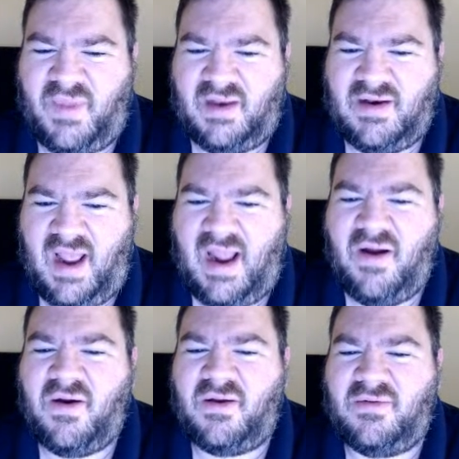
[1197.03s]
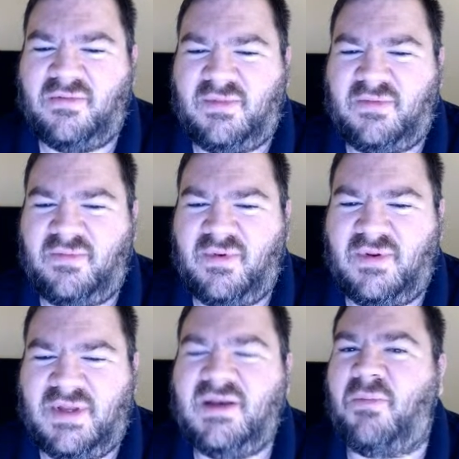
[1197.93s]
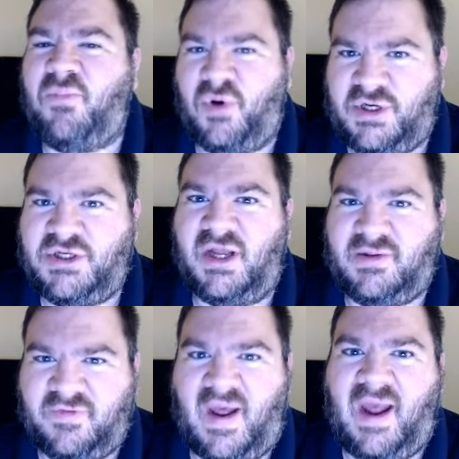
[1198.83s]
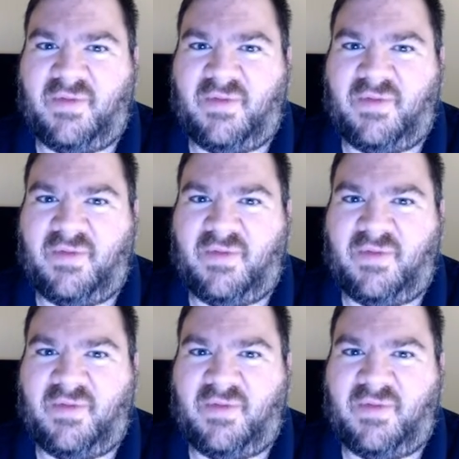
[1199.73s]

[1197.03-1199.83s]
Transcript: Herod didn't appreciate the fact that